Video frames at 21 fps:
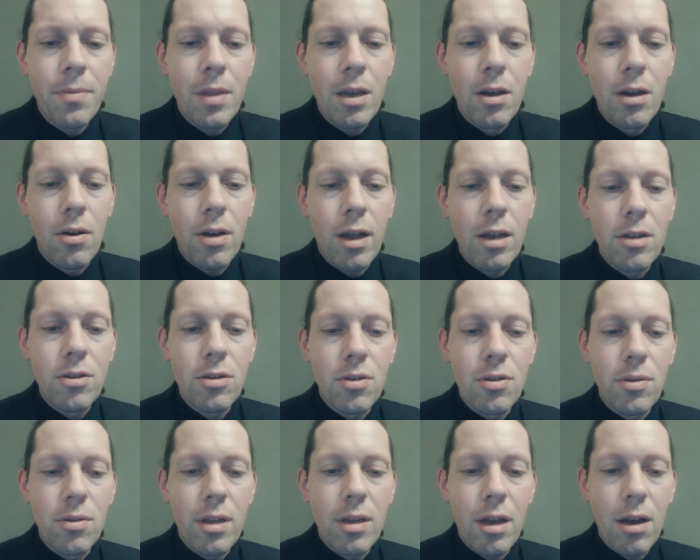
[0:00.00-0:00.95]
Okay,
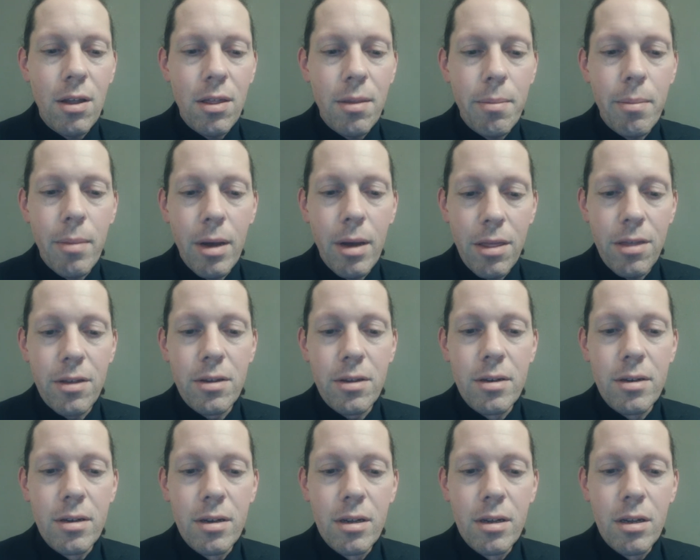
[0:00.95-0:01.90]
so the other
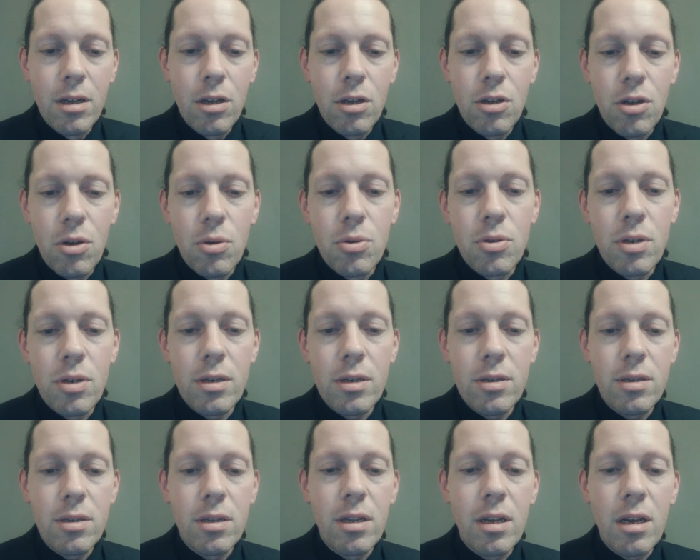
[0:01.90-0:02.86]
method
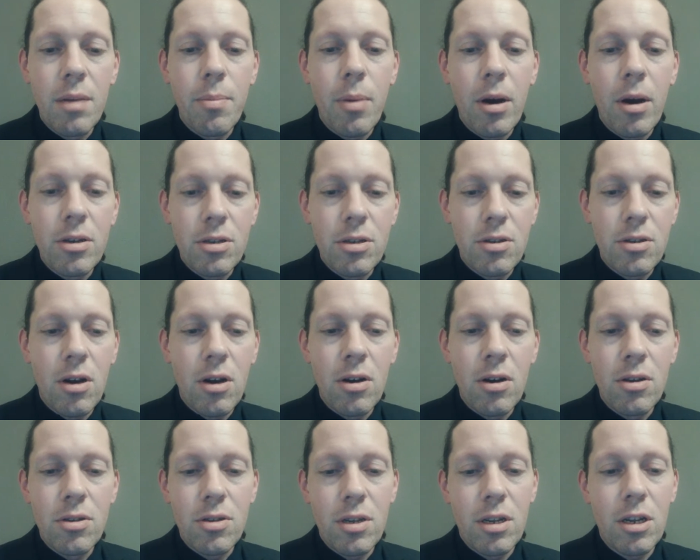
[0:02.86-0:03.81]
uses nearby
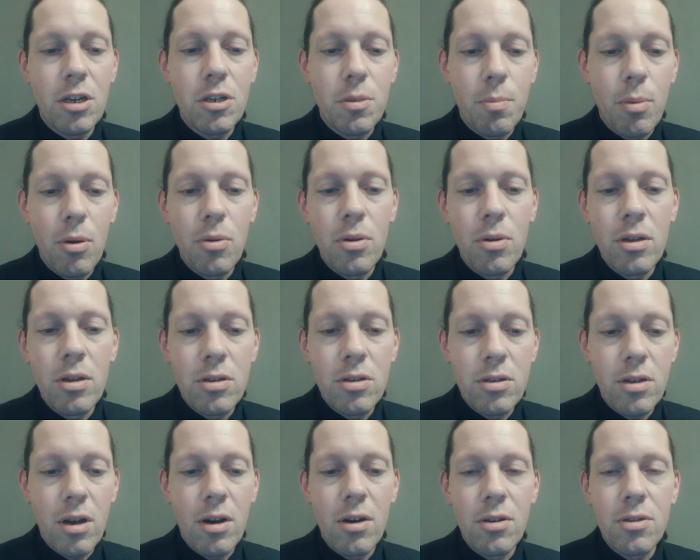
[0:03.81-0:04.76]
stars and exploding
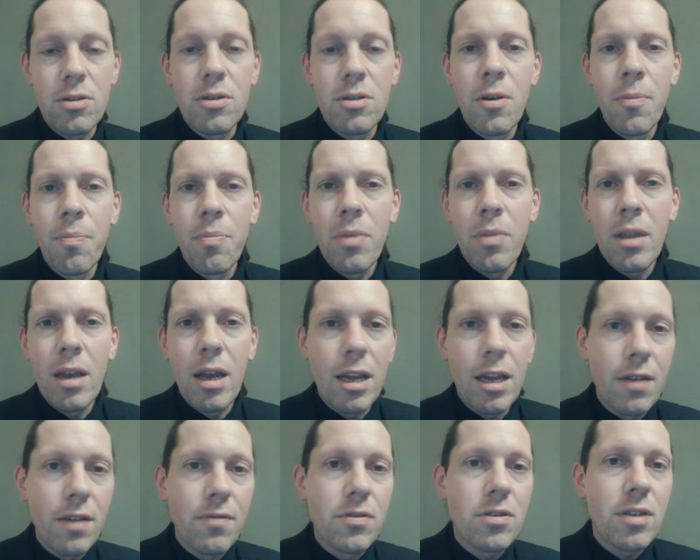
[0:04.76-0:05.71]
stars and
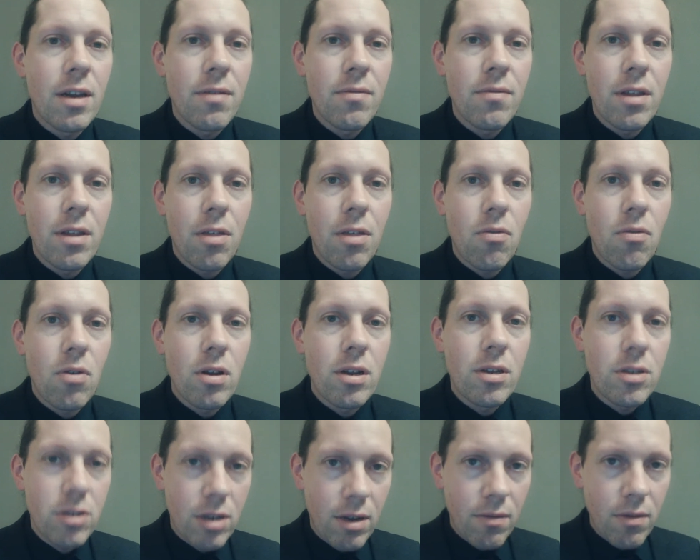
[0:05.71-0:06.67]
gives 73
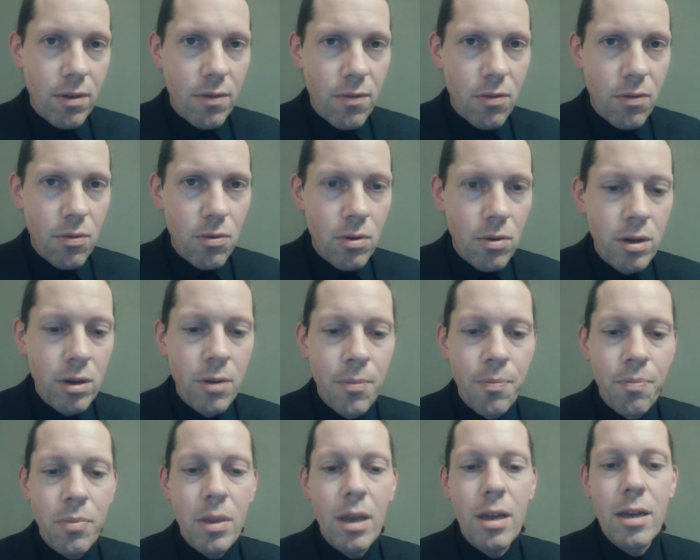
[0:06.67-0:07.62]
to 74
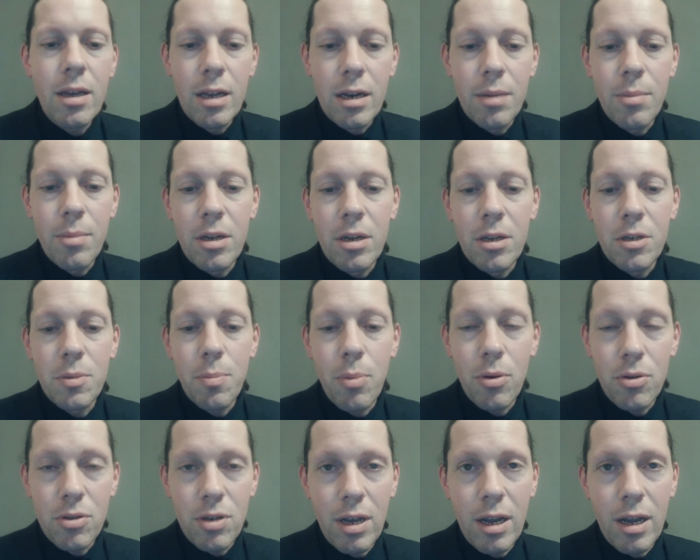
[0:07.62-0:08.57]
kilometers
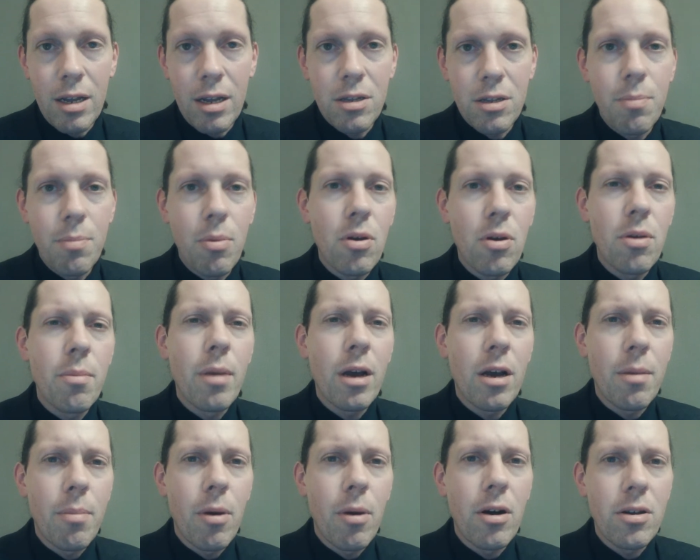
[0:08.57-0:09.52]
per second per
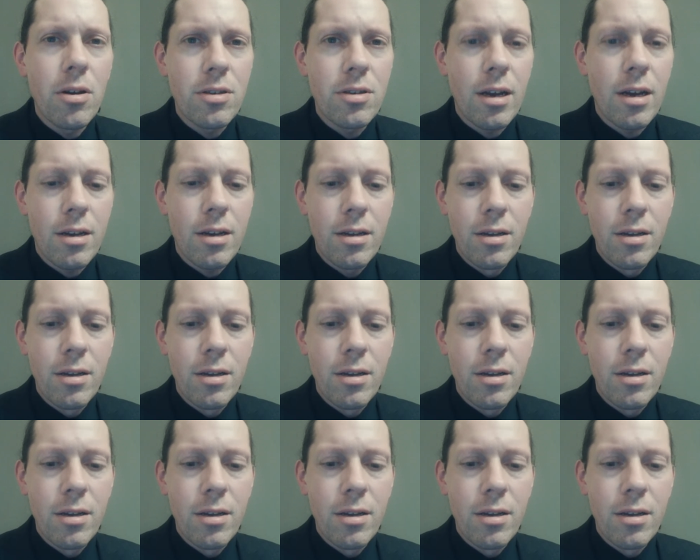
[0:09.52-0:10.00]
megaparsec.